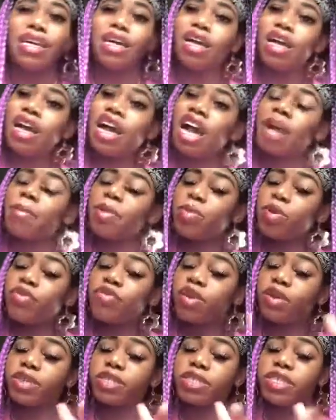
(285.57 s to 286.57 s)
I'm going to move
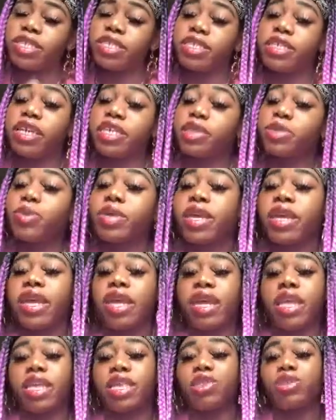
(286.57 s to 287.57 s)
on to this next one,
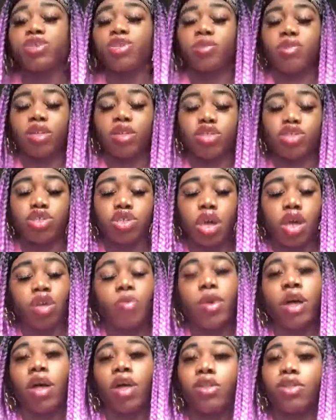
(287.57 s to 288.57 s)
and this one I'm going to talk
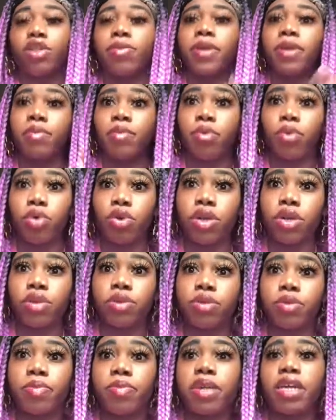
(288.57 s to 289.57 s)
about a little bit more
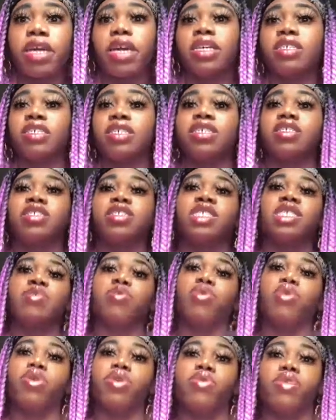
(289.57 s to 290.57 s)
because it's
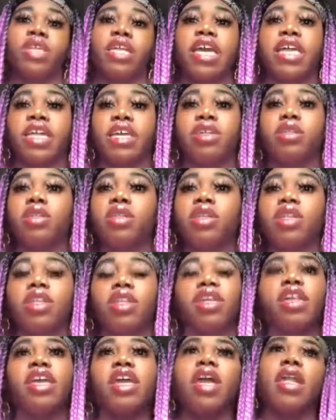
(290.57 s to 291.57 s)
more related
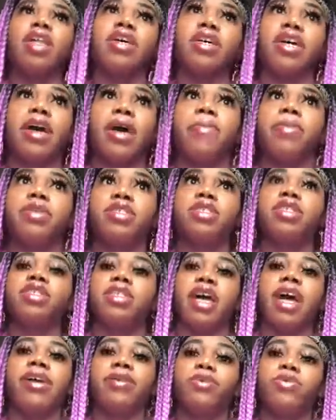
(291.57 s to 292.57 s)
and it happens in
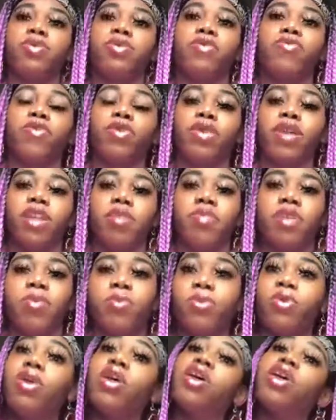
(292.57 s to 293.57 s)
high school for a lot of
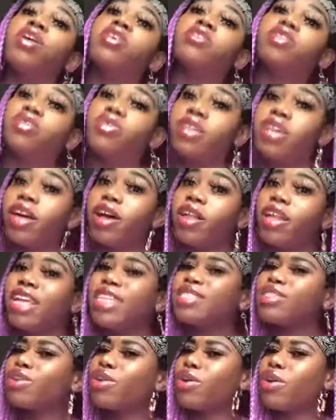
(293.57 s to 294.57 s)
people. So now let's
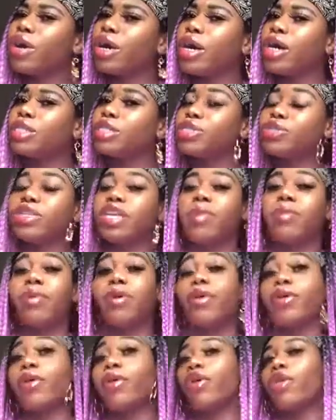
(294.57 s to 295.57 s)
go on to number
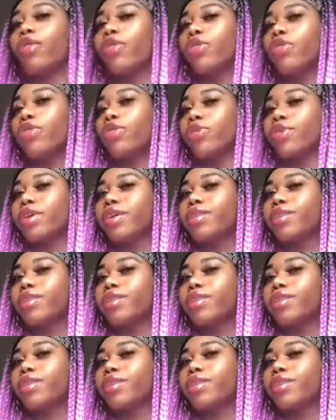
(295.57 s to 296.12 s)
three.